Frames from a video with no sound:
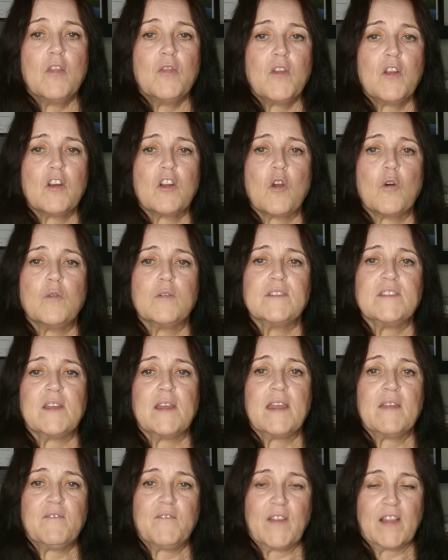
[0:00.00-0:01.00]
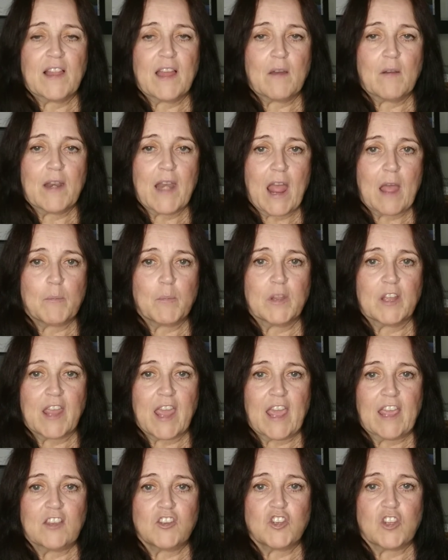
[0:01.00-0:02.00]
they're going to fill out an
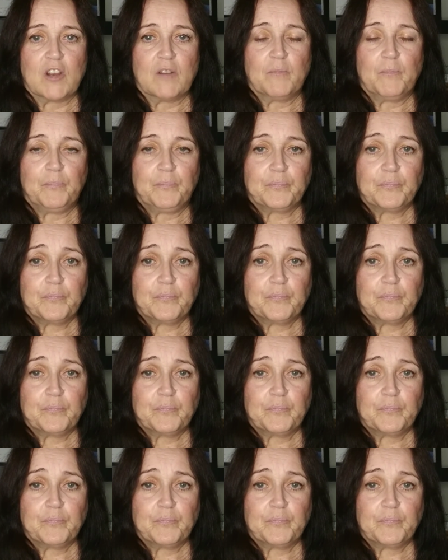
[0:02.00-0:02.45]
application.